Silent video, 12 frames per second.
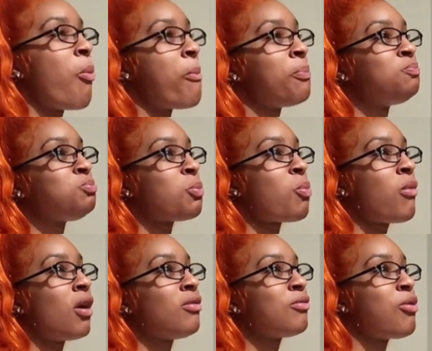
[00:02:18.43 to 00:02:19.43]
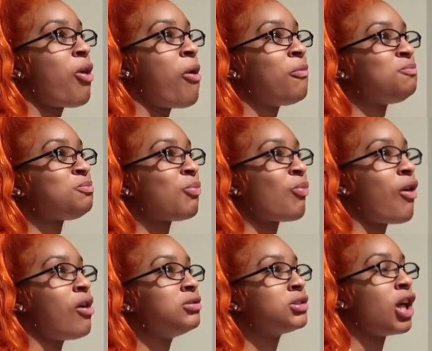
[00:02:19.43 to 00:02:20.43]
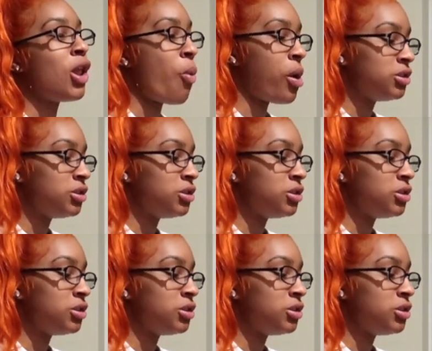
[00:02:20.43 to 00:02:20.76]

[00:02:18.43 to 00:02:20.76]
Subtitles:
I'm still at